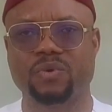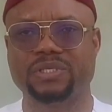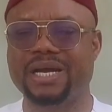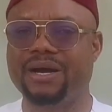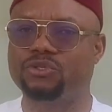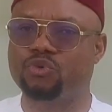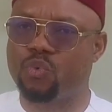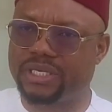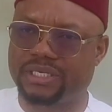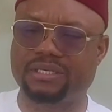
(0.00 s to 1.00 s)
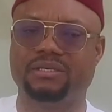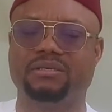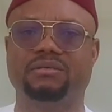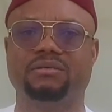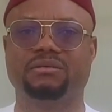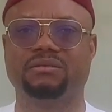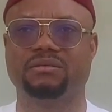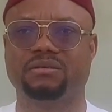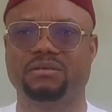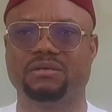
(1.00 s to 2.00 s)
without which
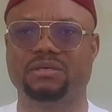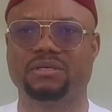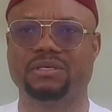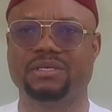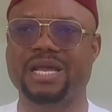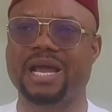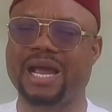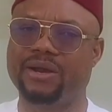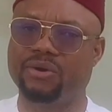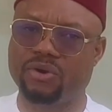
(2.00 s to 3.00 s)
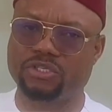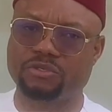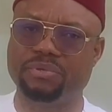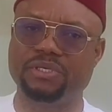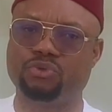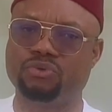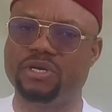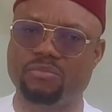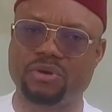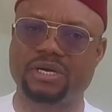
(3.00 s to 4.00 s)
there cannot be true
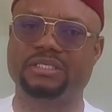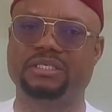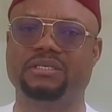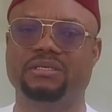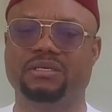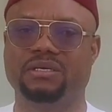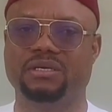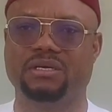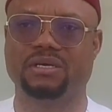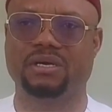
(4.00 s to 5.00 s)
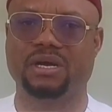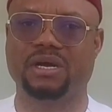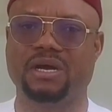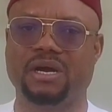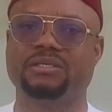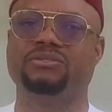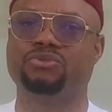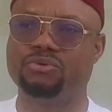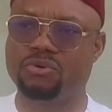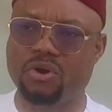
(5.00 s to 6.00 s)
democracy
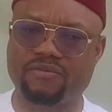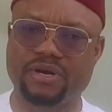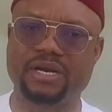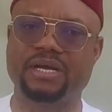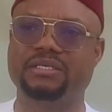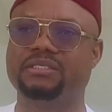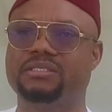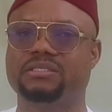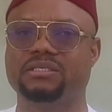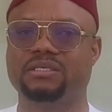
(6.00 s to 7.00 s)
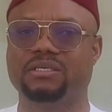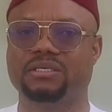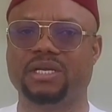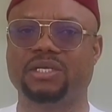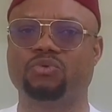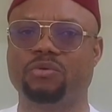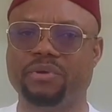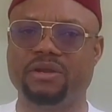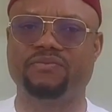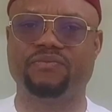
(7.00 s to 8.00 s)
and true governance that will
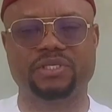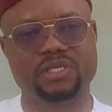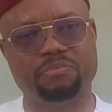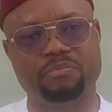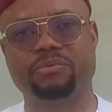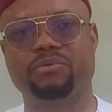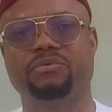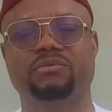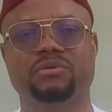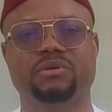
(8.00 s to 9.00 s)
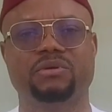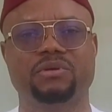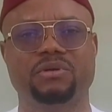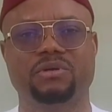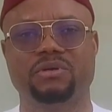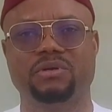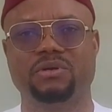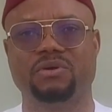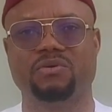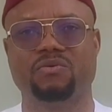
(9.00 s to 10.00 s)
benefit the people.
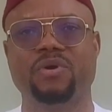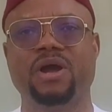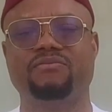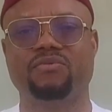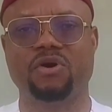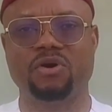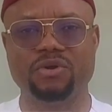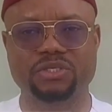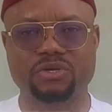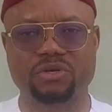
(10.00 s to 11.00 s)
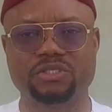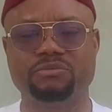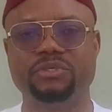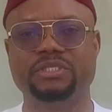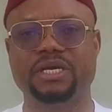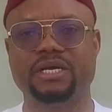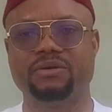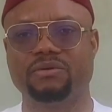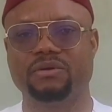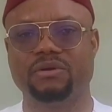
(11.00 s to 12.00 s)
We have always
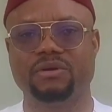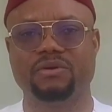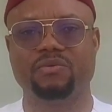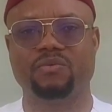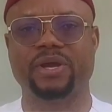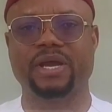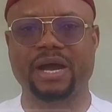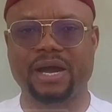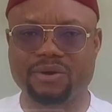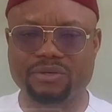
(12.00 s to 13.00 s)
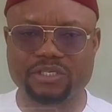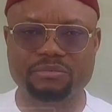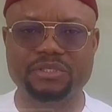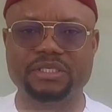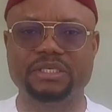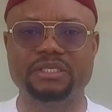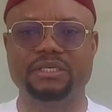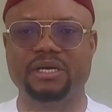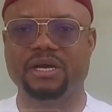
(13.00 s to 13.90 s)
contributed, we are contributing,